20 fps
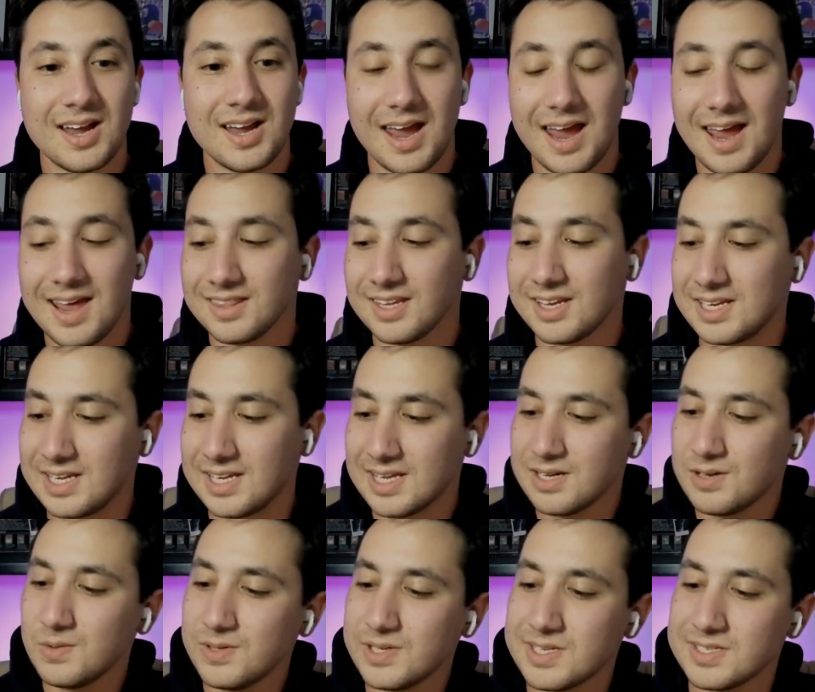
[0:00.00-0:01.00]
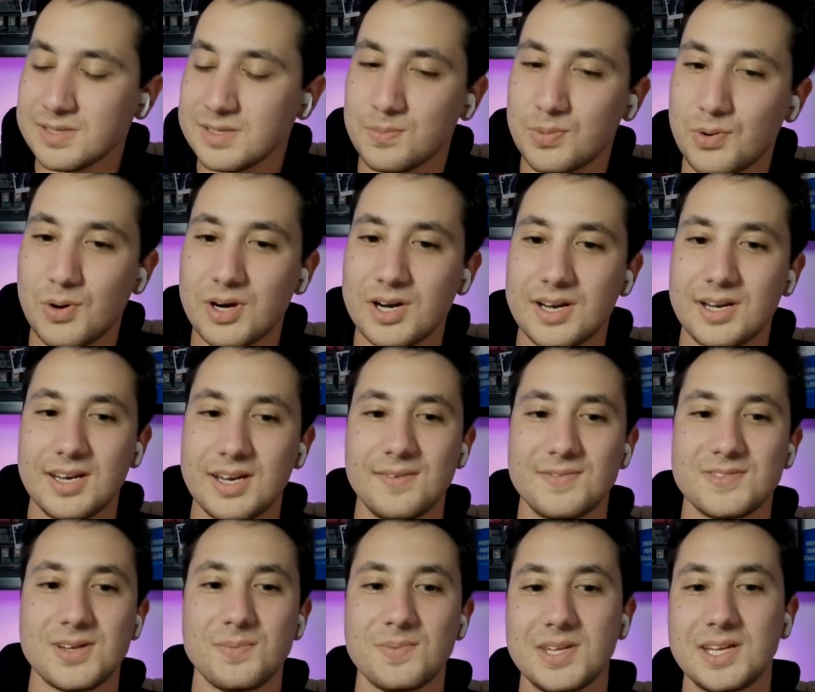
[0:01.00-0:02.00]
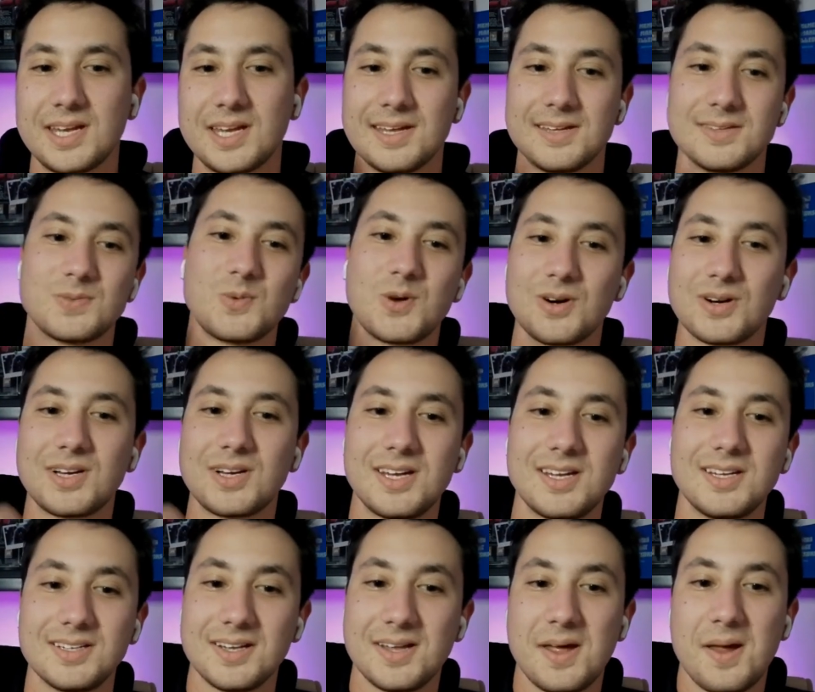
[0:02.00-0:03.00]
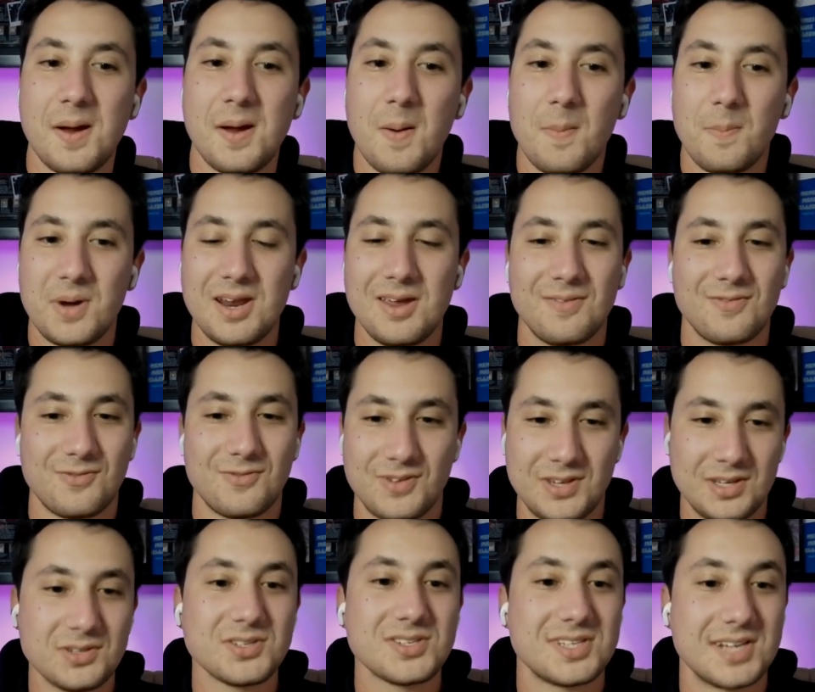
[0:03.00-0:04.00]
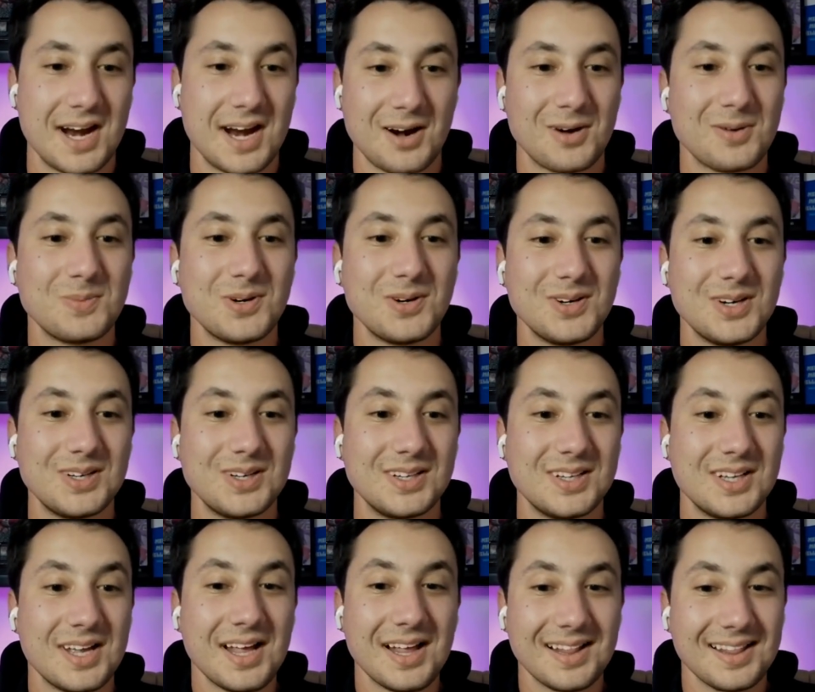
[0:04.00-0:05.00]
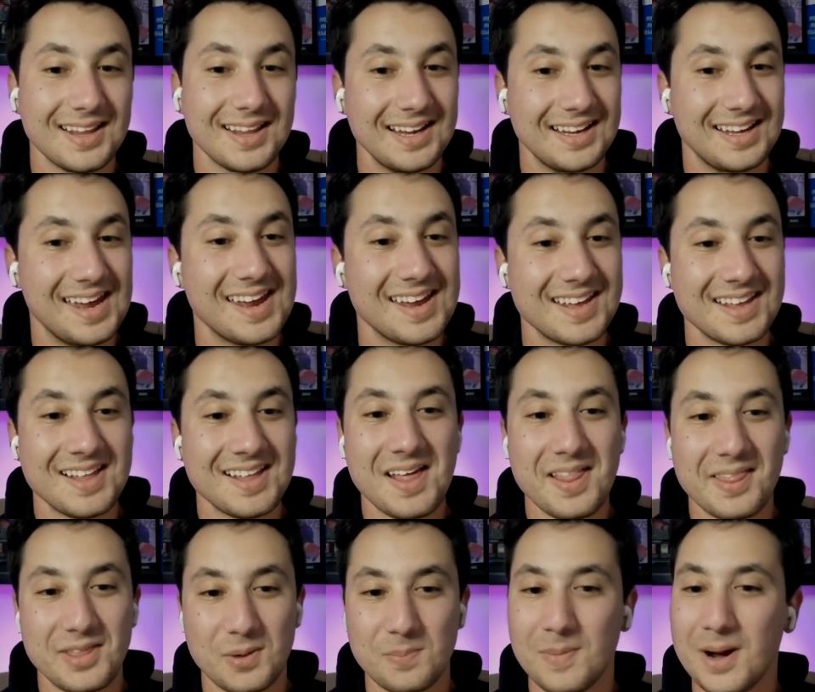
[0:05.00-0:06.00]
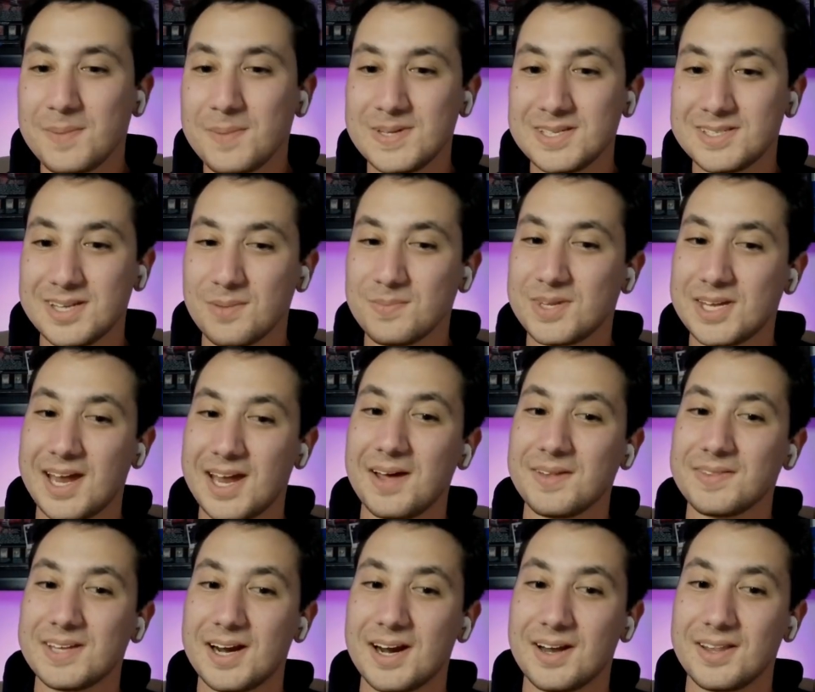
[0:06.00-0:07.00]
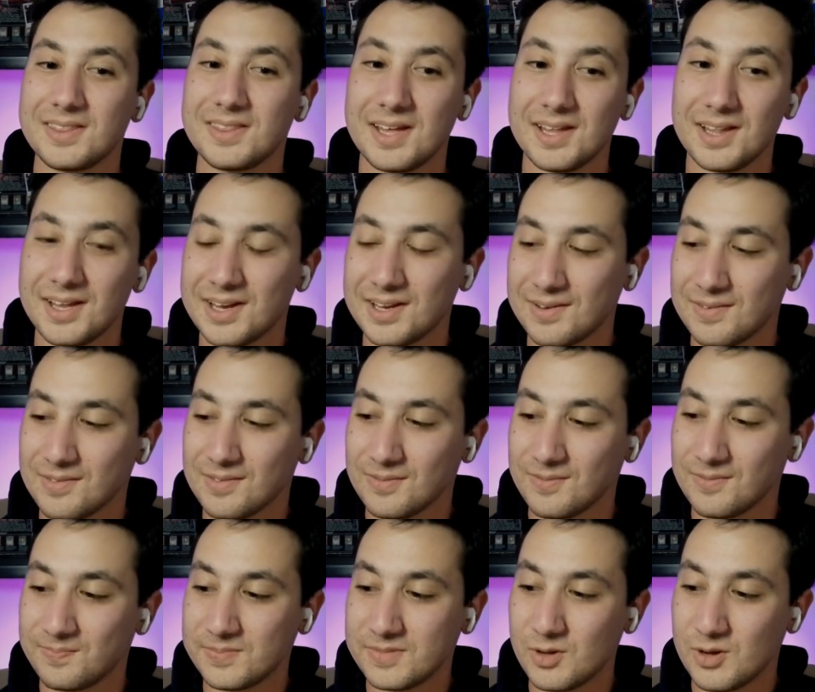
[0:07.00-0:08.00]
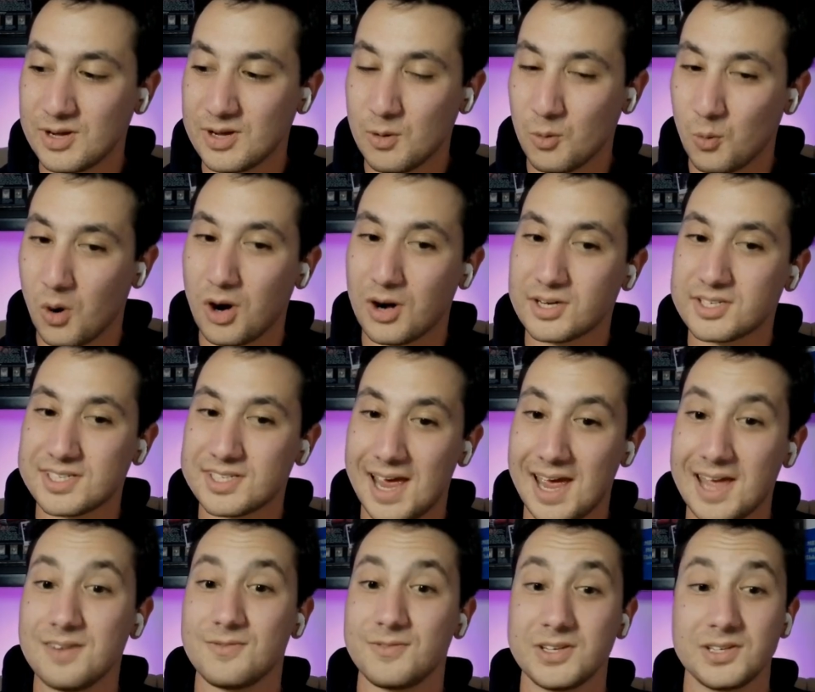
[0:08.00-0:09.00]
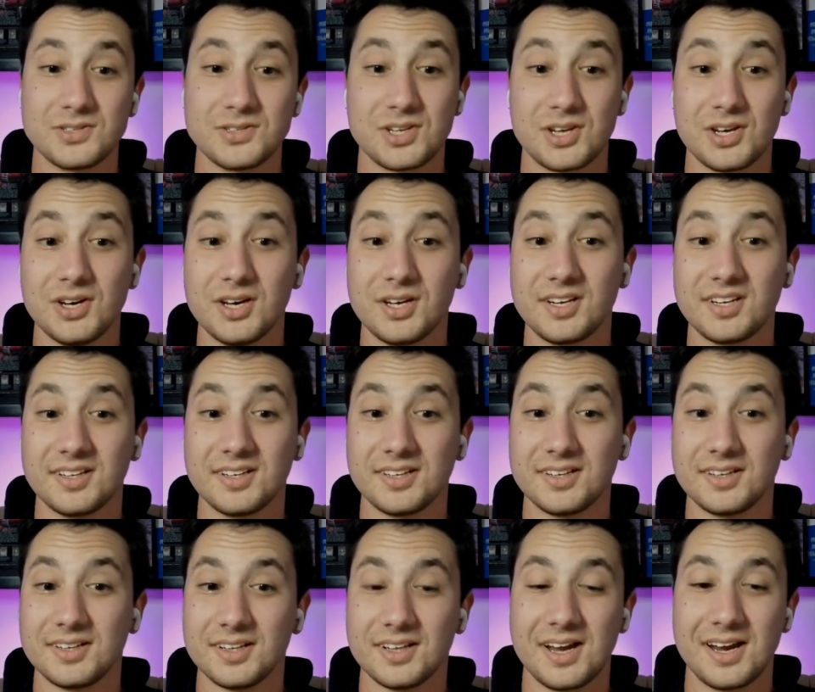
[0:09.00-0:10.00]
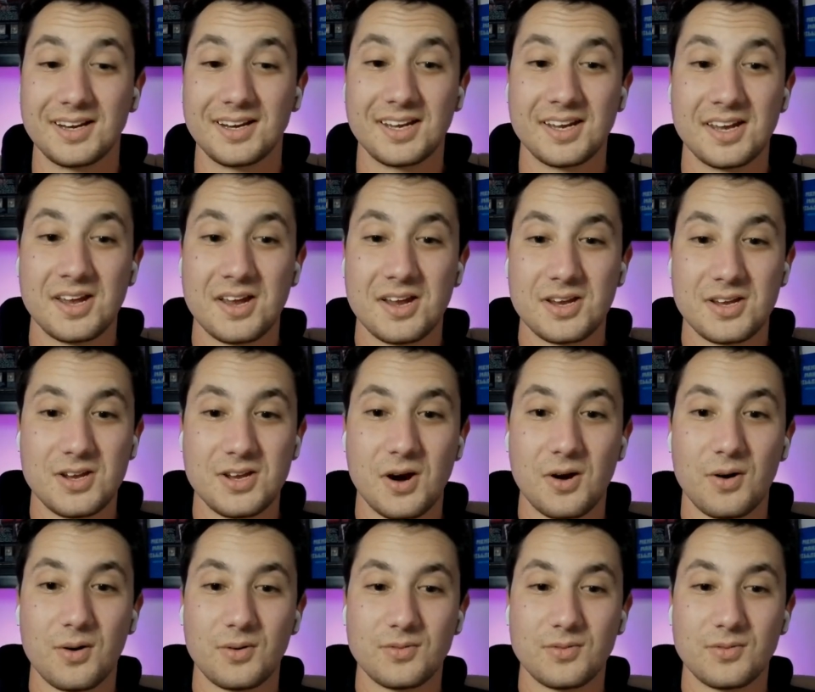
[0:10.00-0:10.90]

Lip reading: And like equally as important, if something is working, but it feels terrible, like there might be something out there that like works and feels good. Like, so